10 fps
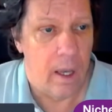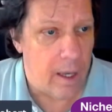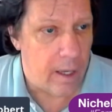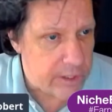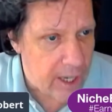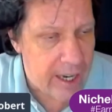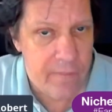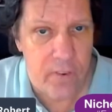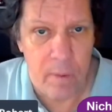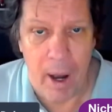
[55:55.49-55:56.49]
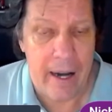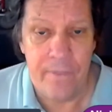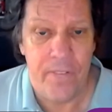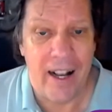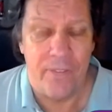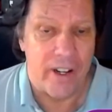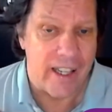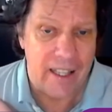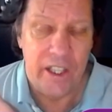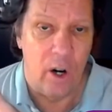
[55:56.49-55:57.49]
Sign up for my, in fact,
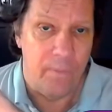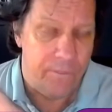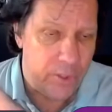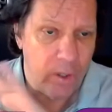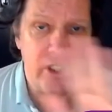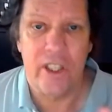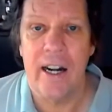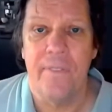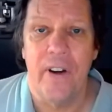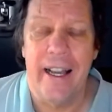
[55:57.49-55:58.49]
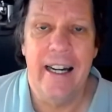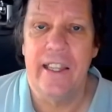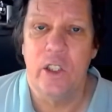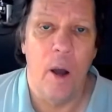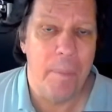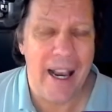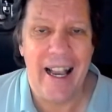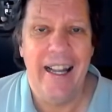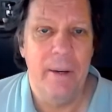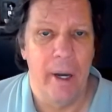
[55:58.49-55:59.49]
forget, you know, don't sign up for anything. Don't pay
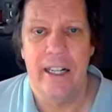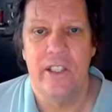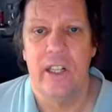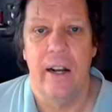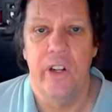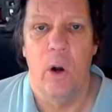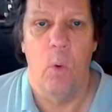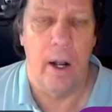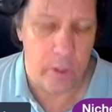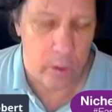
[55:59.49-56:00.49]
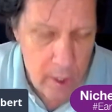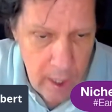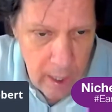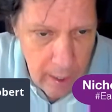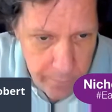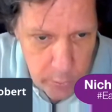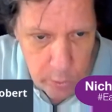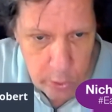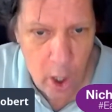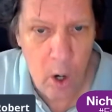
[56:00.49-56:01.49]
any money today if you don't want to. If you
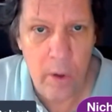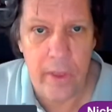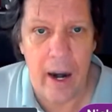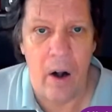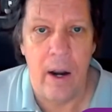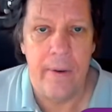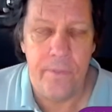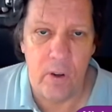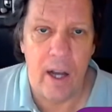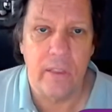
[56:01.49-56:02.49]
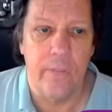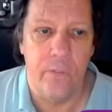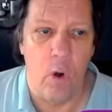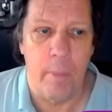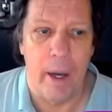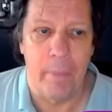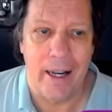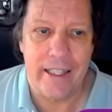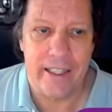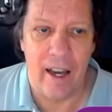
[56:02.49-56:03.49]
go there and fill out the form on my
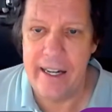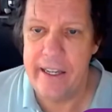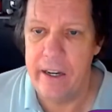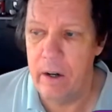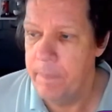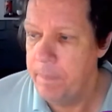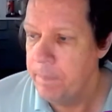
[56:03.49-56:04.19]
site here,